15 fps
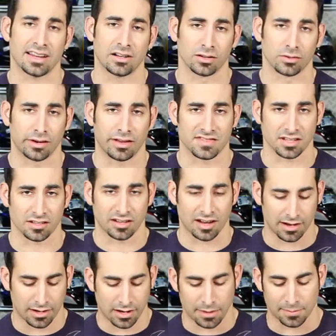here at
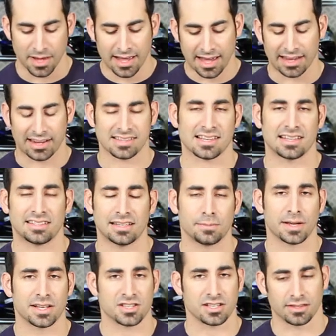RevZilla.com. And as I did
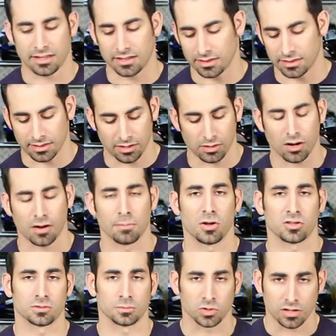mention, that there are
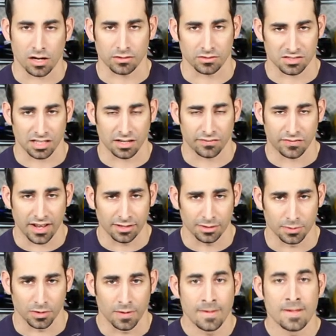multiple colors
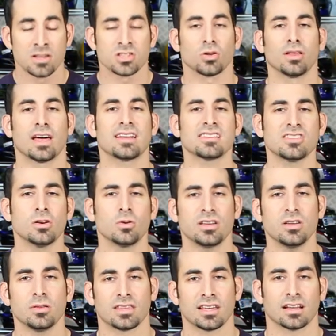available. So let us know what
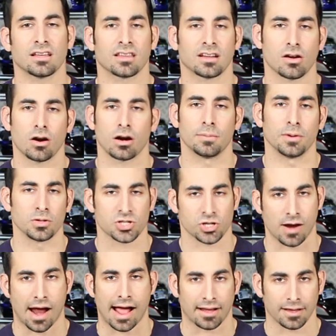you think of the Carbo
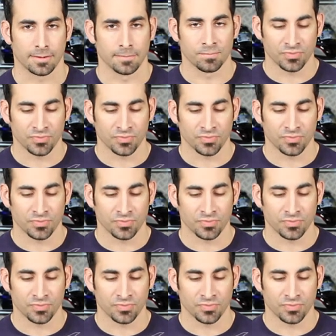Track.